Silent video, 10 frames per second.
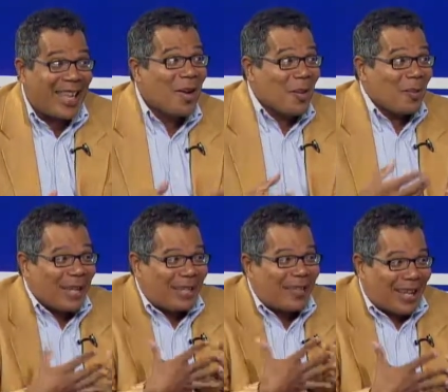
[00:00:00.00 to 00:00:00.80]

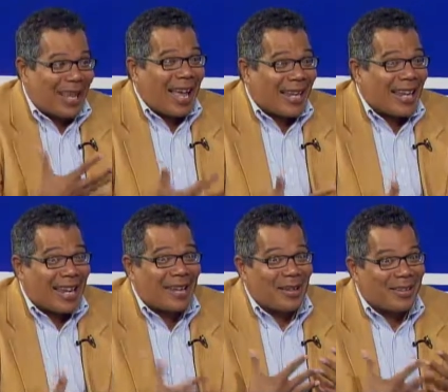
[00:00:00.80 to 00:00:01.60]
Because like,
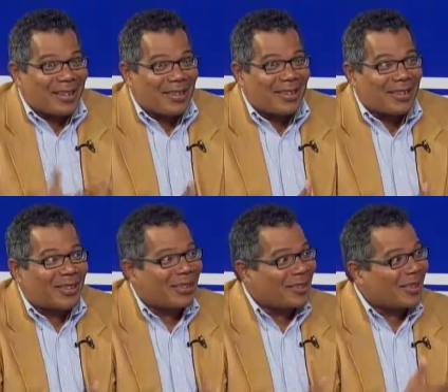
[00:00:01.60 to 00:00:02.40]
again,
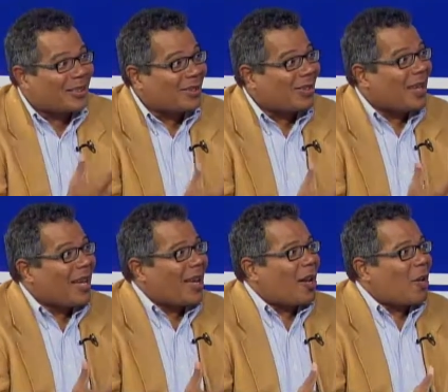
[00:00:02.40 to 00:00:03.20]
there's this,
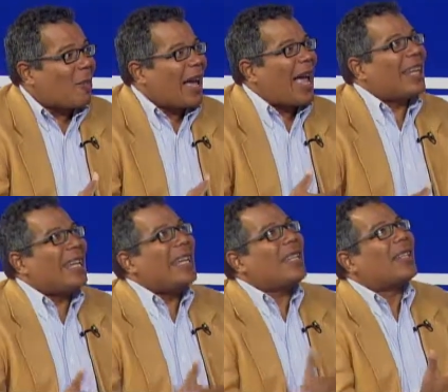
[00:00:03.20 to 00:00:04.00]
an
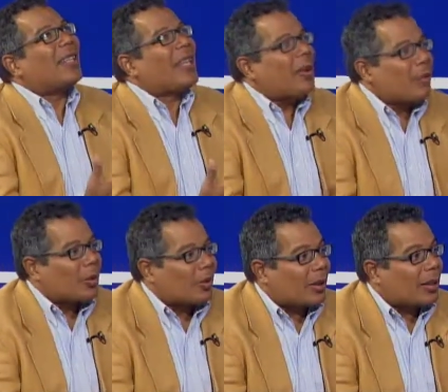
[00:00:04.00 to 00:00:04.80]
illegal
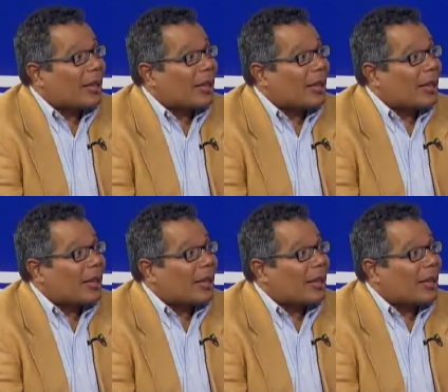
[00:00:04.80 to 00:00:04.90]
immigrant.